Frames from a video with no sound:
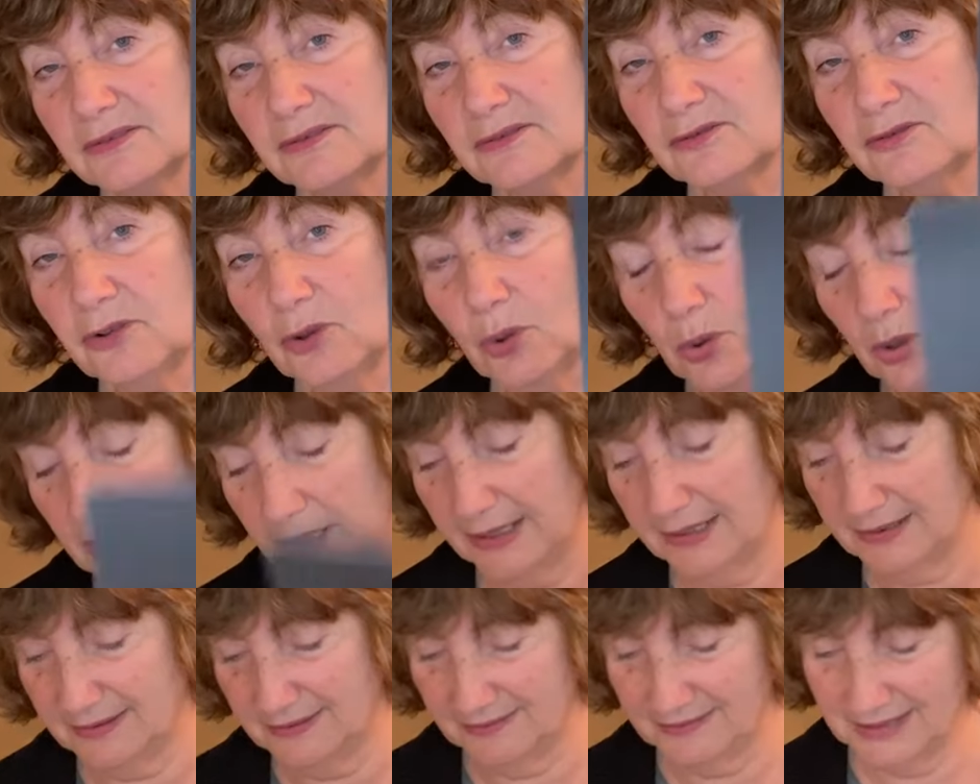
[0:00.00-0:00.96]

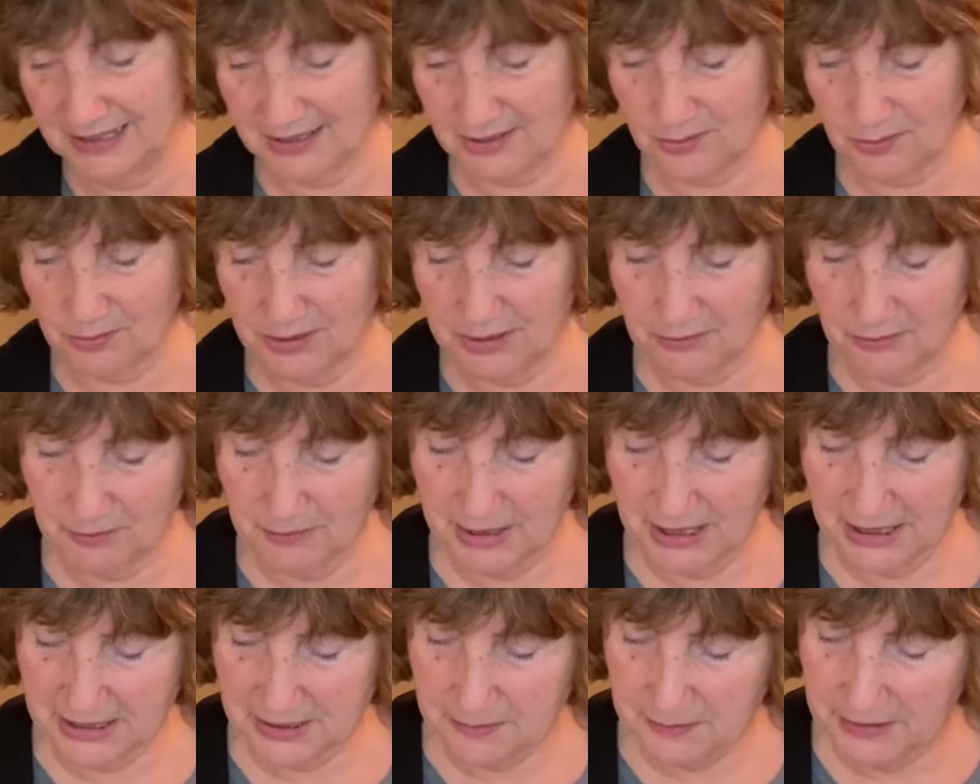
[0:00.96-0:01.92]
Void. That's what it
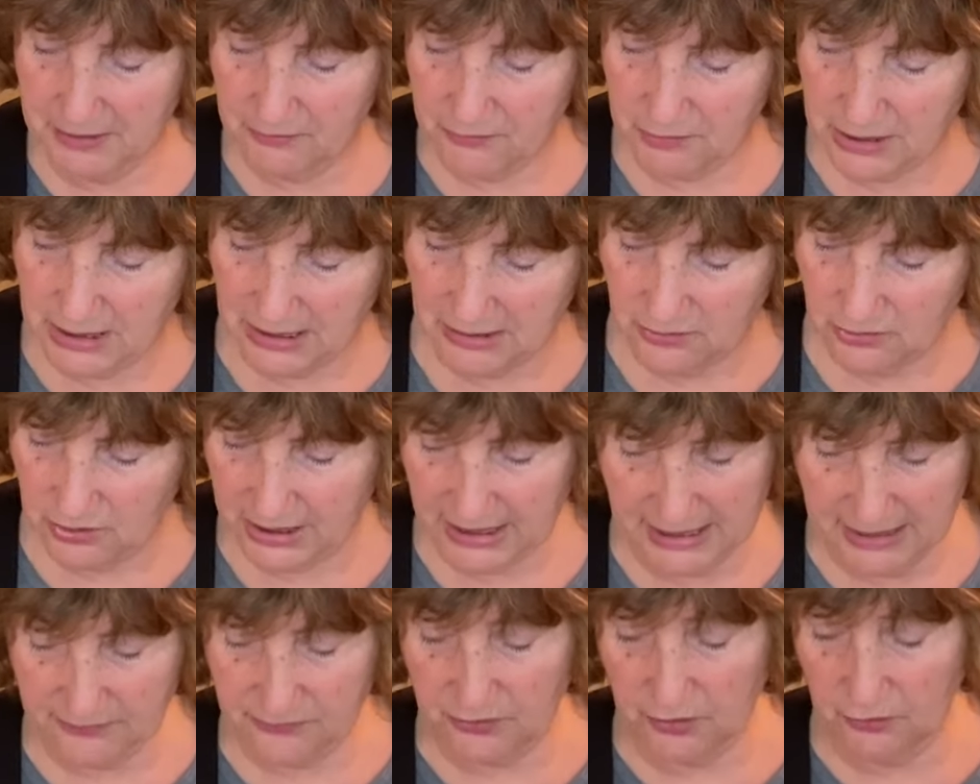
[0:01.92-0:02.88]
reminds me of when I look
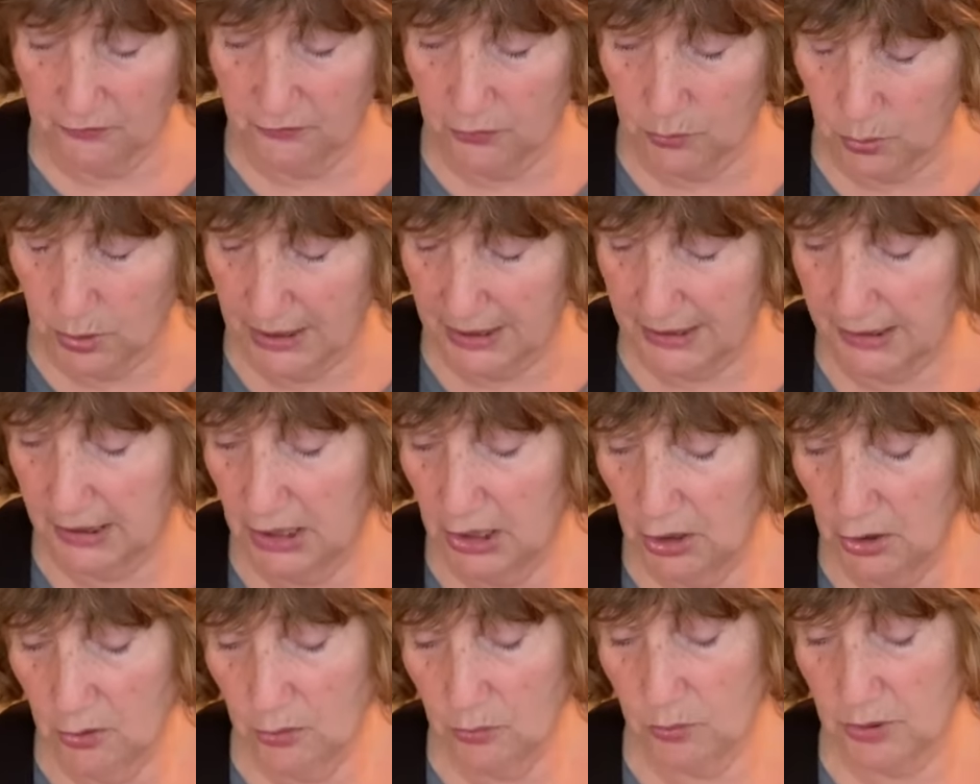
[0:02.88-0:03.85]
at it. The void,
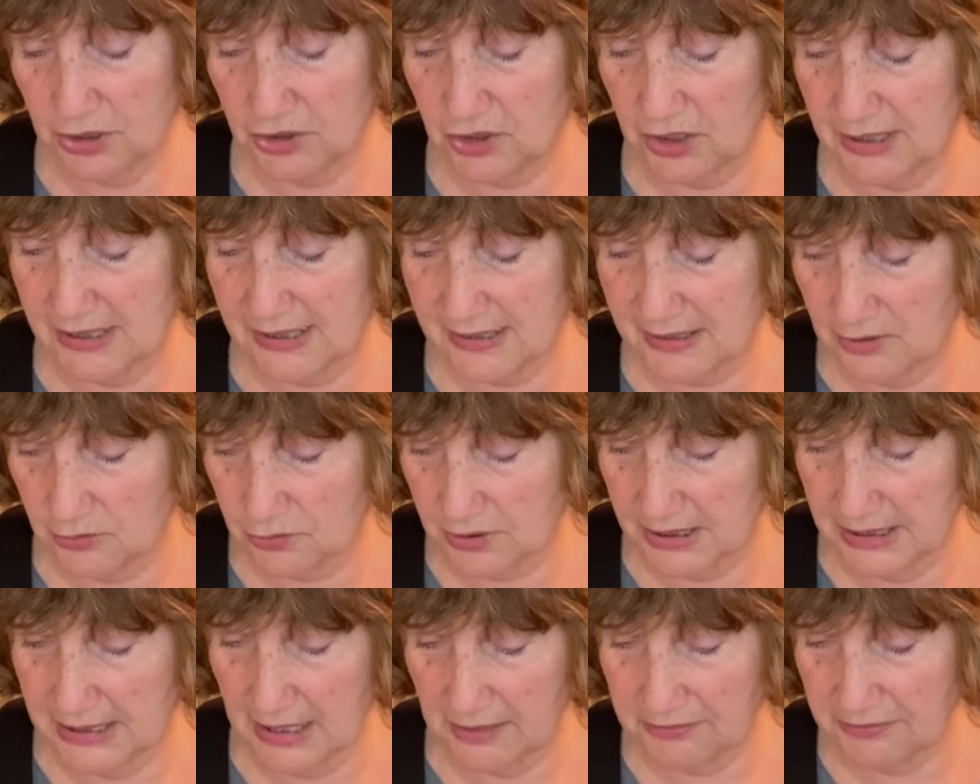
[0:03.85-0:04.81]
which is there's
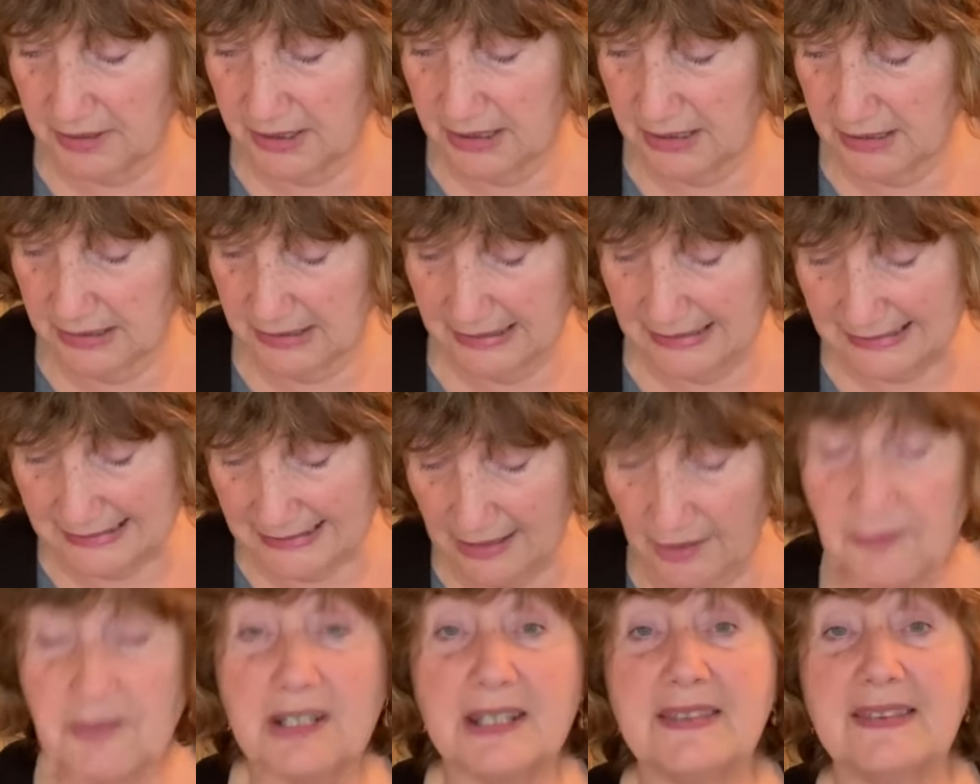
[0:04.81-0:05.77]
nothing and
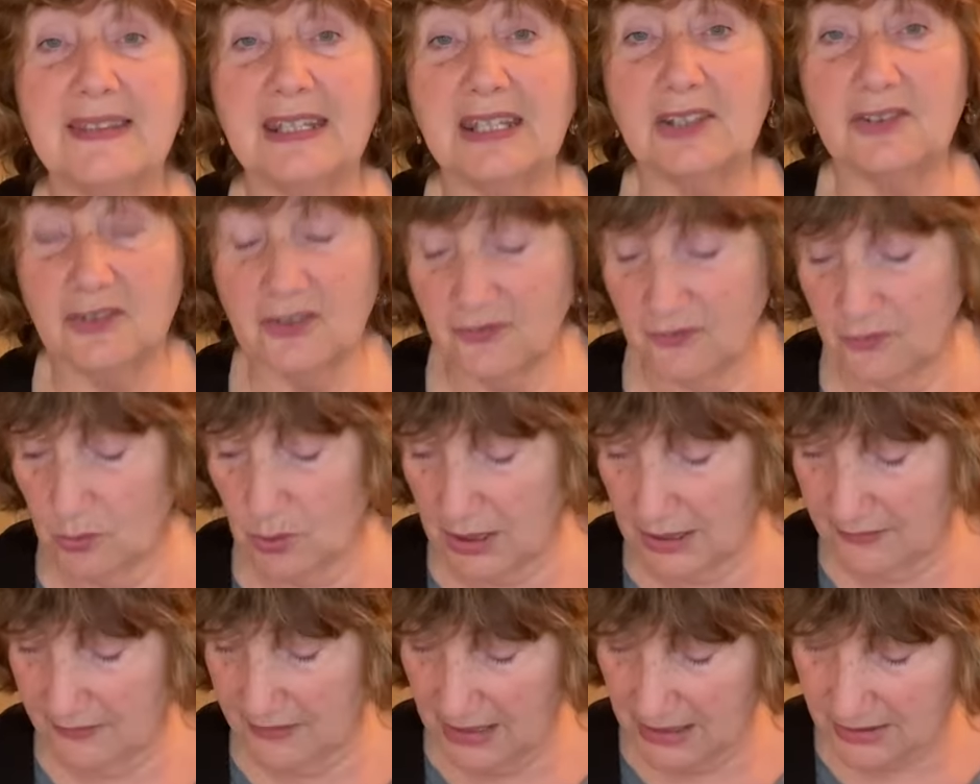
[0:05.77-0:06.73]
everything in the
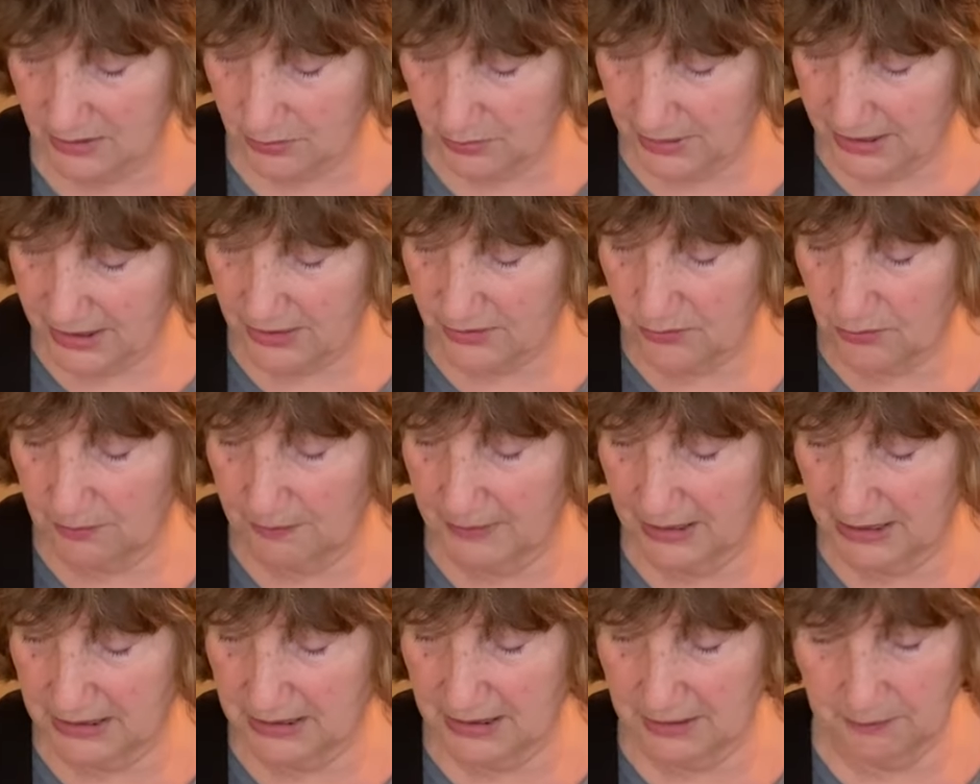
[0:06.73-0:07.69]
void. That's what it's
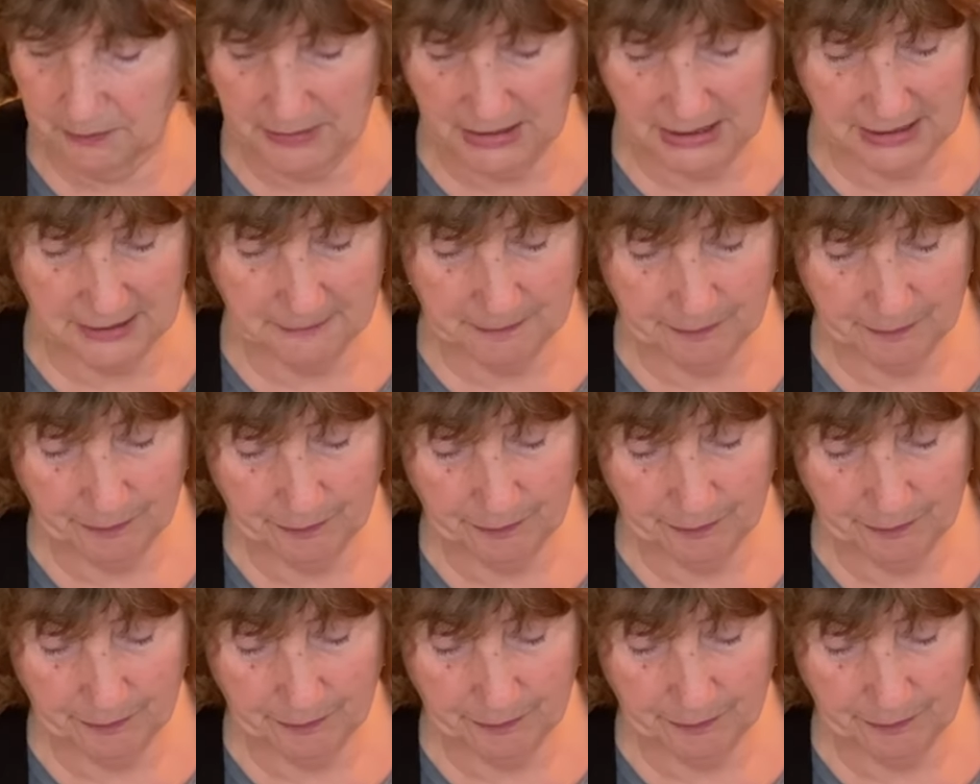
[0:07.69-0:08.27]
reminding me.